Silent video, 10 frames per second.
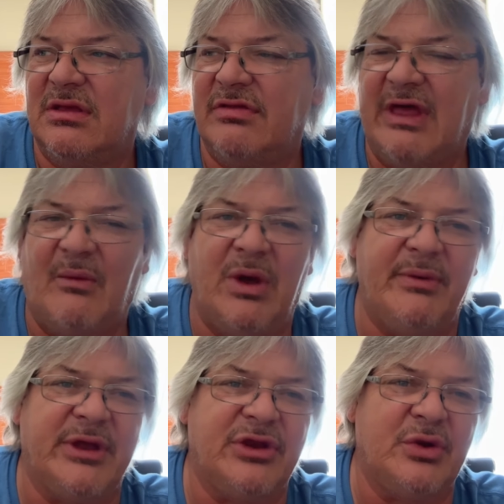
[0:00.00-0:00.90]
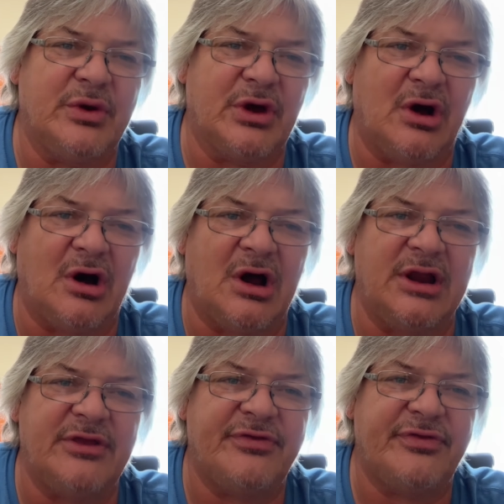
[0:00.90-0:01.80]
That way we can do an
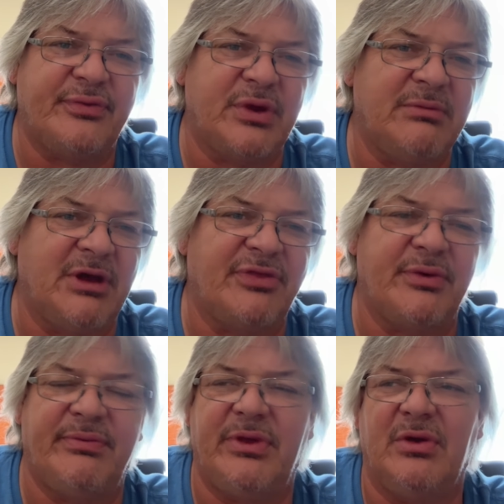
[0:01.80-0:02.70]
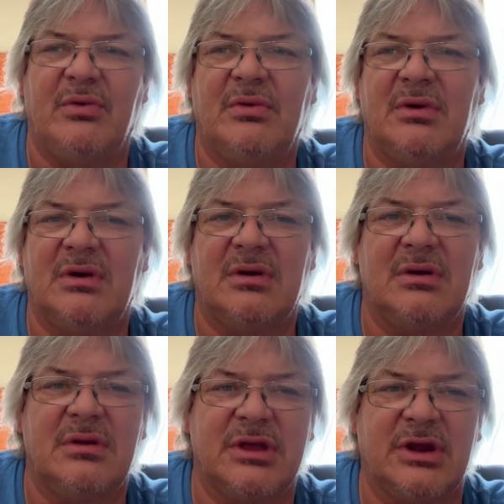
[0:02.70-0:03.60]
honest 3 month review.
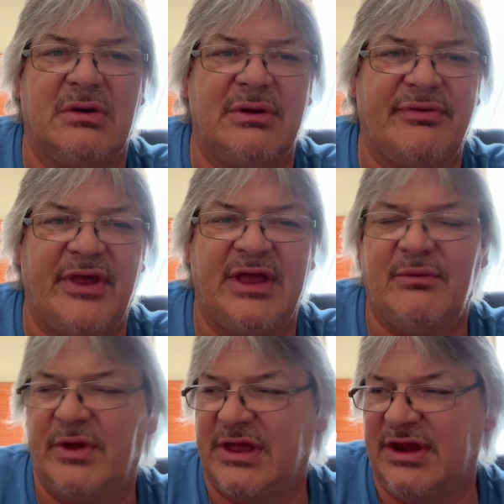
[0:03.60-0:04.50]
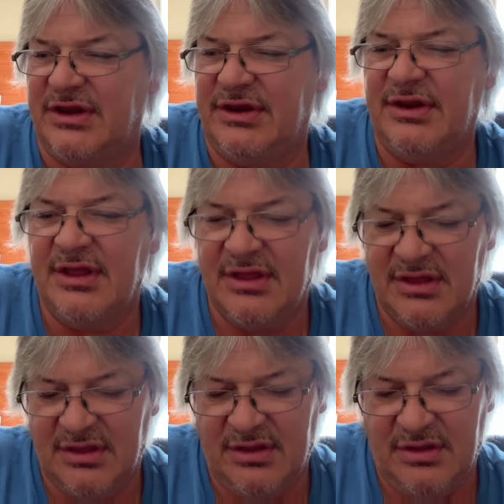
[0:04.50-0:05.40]
You know what I'm saying? We can
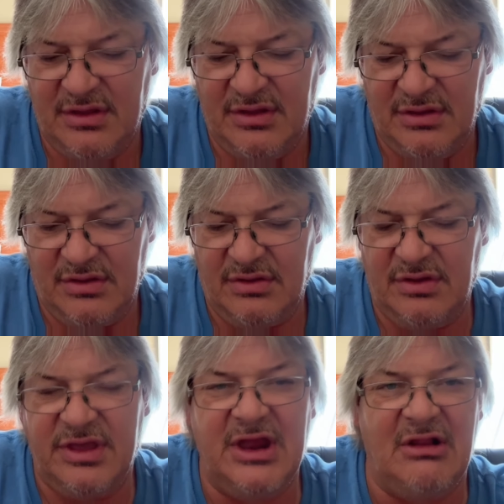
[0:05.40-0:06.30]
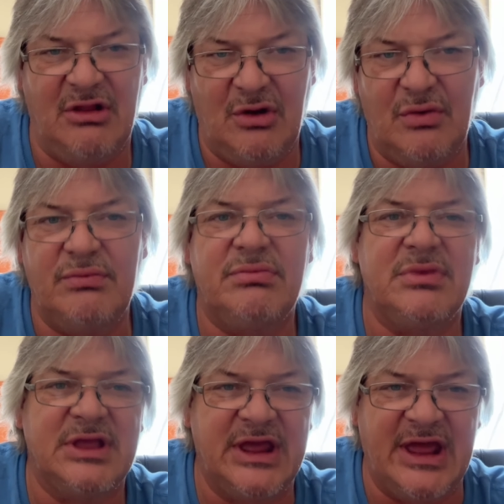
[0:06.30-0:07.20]
get a load,
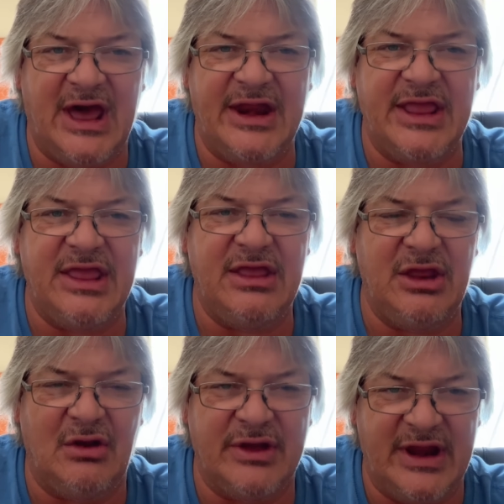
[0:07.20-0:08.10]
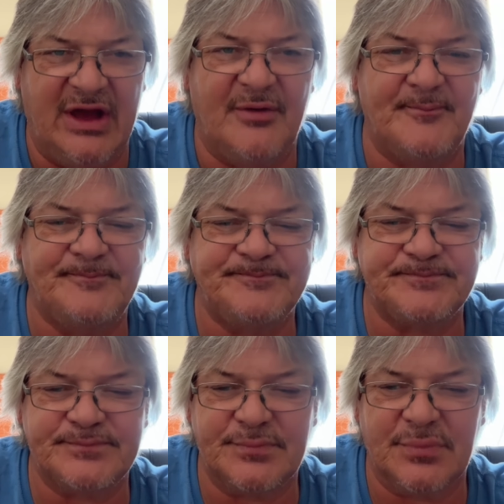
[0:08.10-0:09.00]
get out of heat, you know, get out,
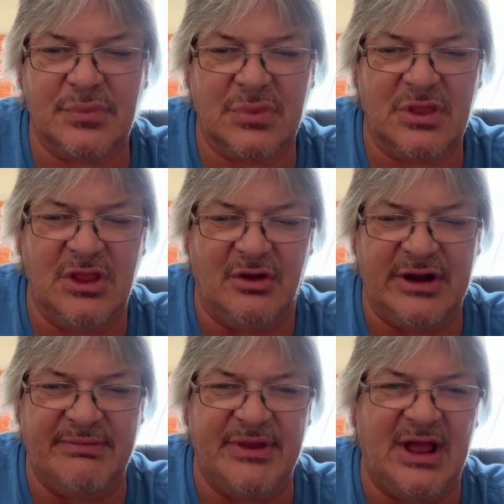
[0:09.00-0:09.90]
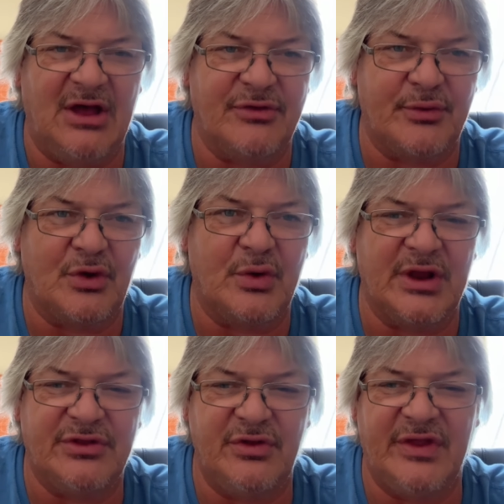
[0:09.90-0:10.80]
you know, get up to the house real
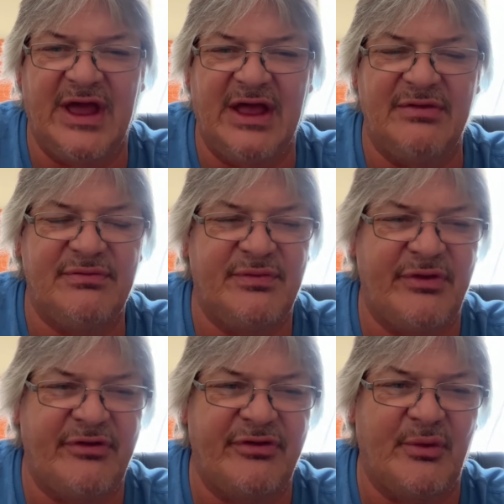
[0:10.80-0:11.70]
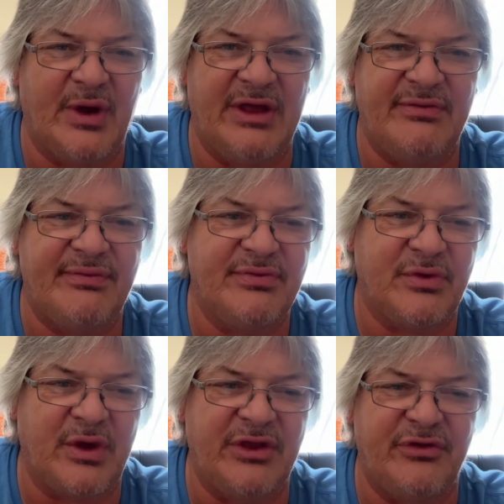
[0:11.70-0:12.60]
quick, do that, visit the wife,
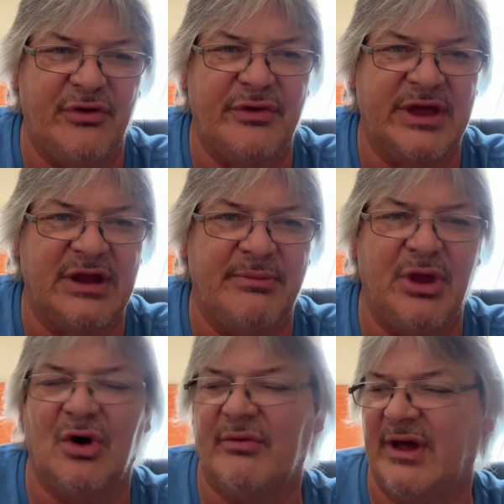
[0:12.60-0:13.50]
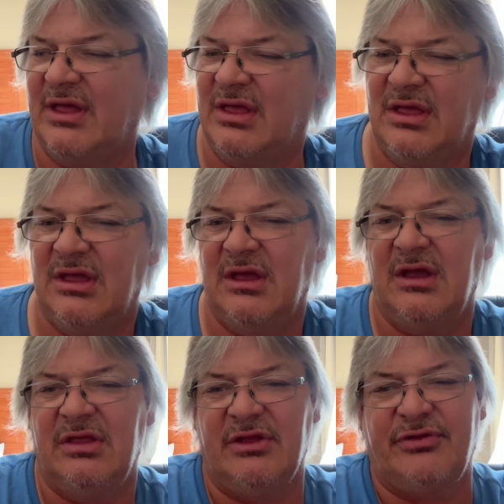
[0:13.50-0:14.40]
grandchildren are gonna be over.
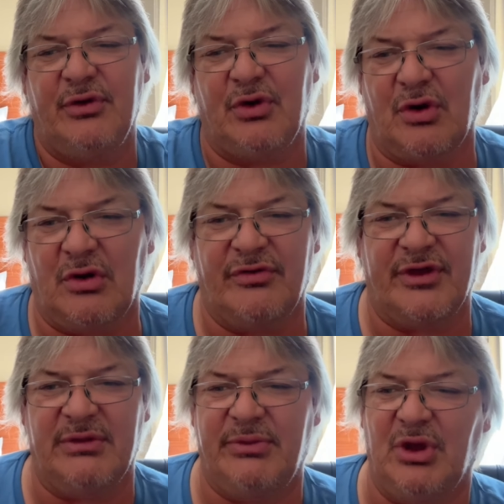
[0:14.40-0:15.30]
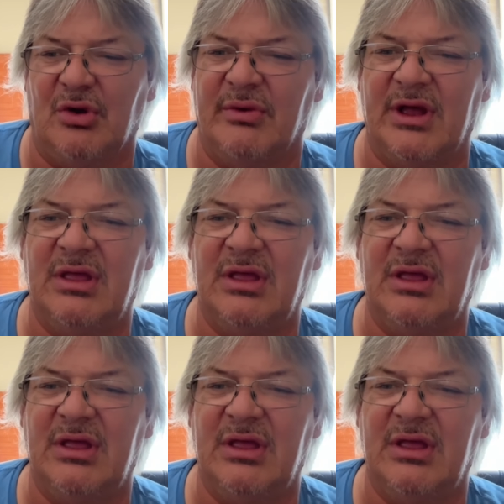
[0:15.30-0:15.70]
The two girls are gonna be over.